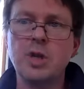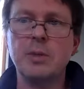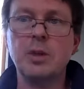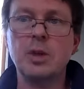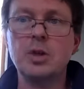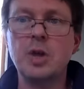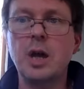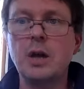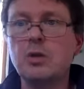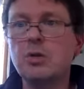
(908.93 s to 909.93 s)
something
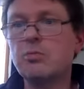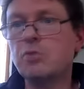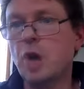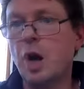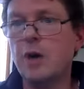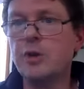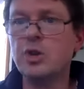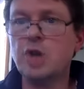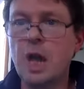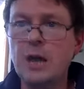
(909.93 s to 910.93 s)
that
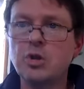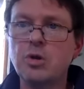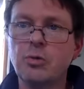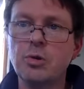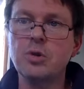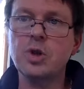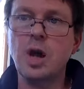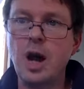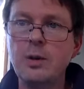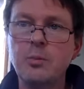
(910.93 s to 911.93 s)
charts change through time,